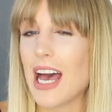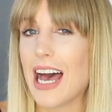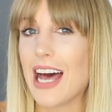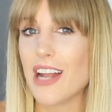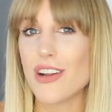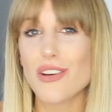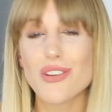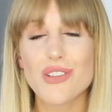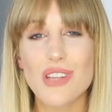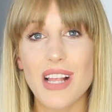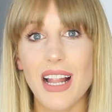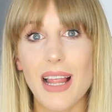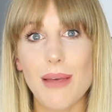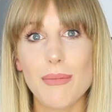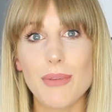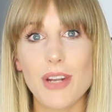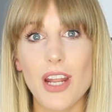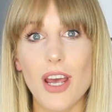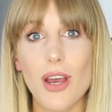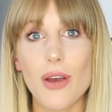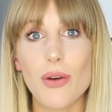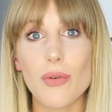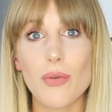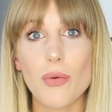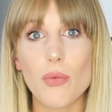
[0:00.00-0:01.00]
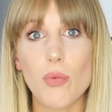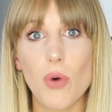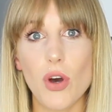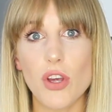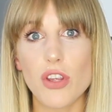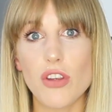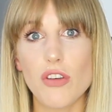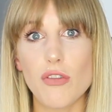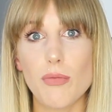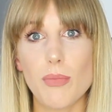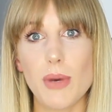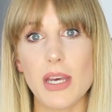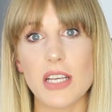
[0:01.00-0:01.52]
And also let me know
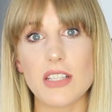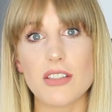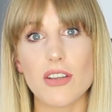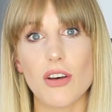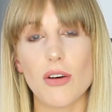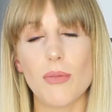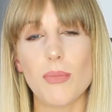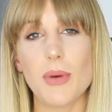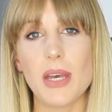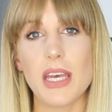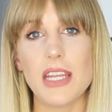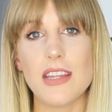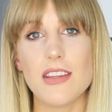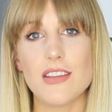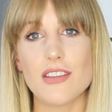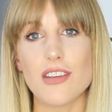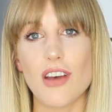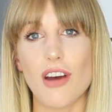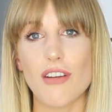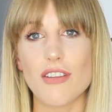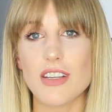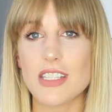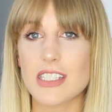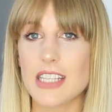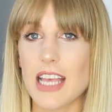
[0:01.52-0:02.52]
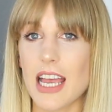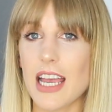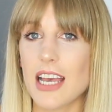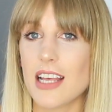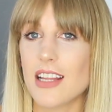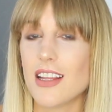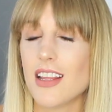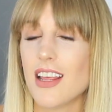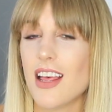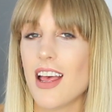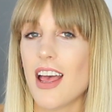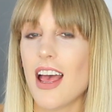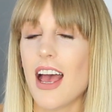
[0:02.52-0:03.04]
what you've picked up in the Zara
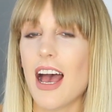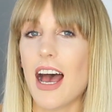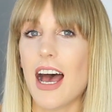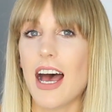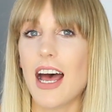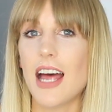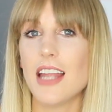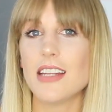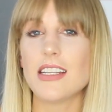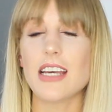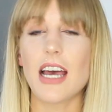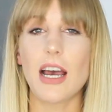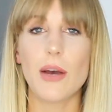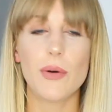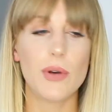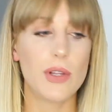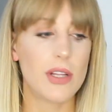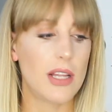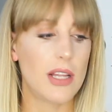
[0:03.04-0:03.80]
sale. And I